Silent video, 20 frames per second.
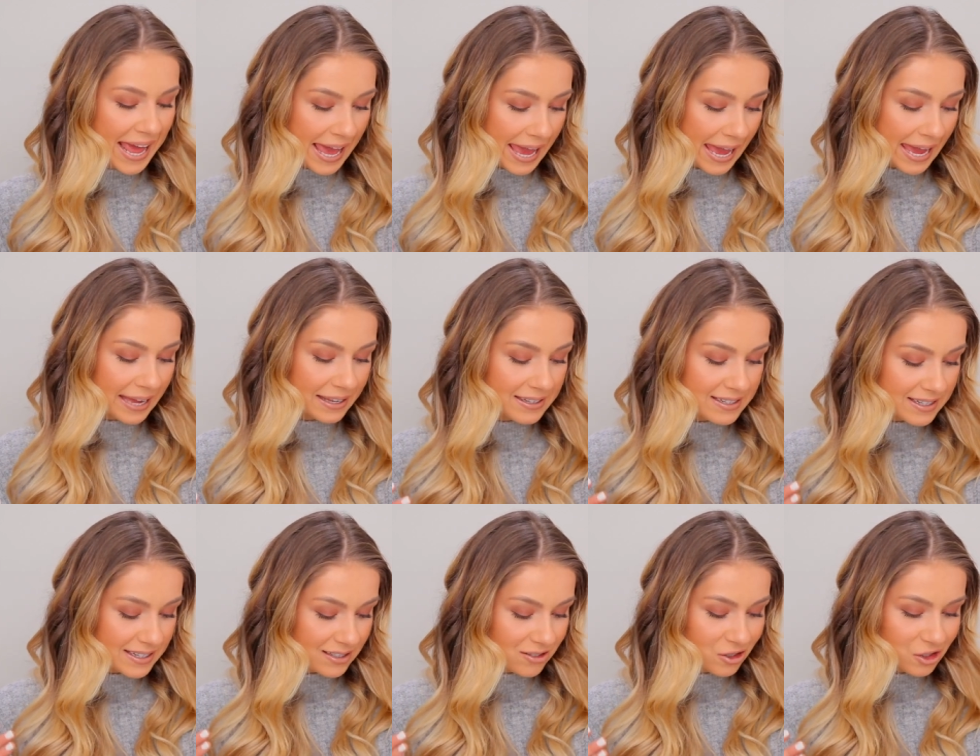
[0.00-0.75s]

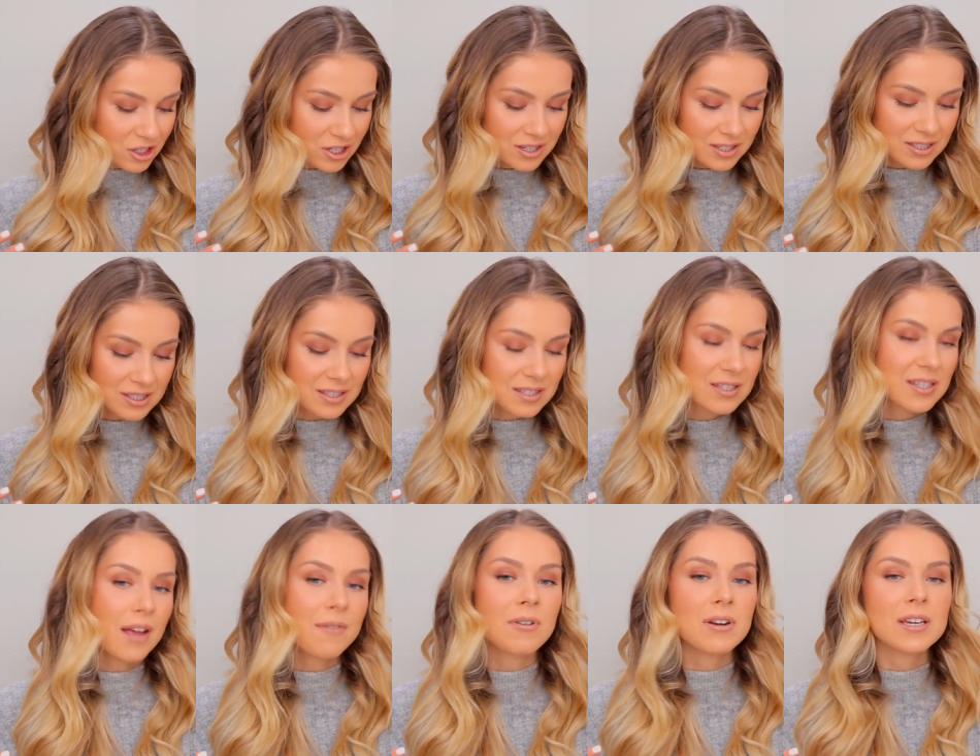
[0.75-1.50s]
and it's just, it's
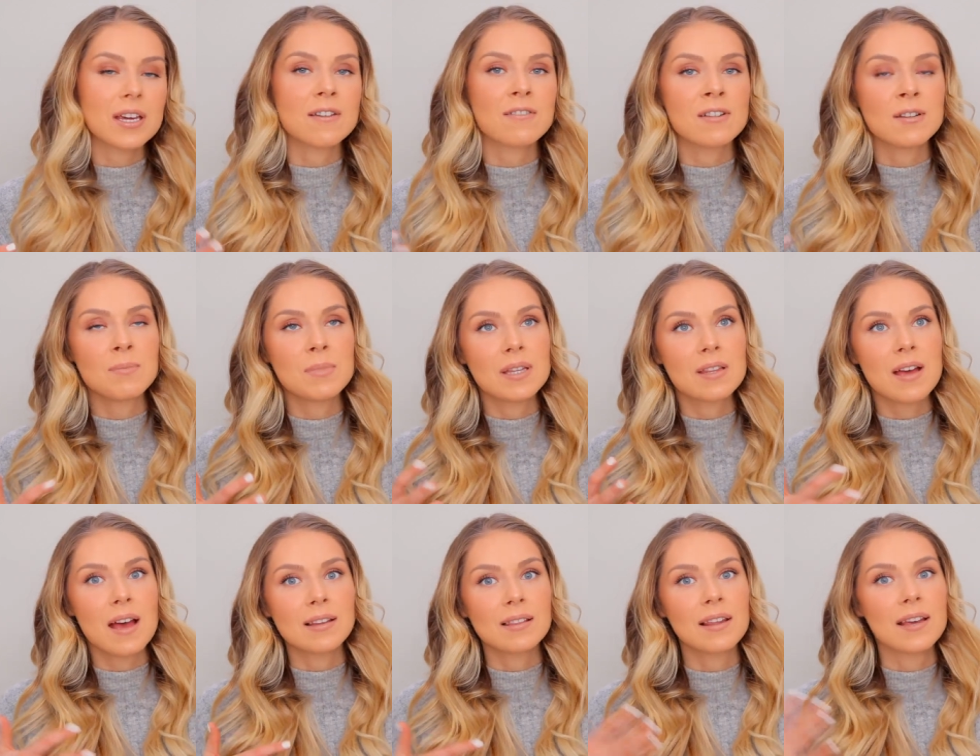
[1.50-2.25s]
never given me that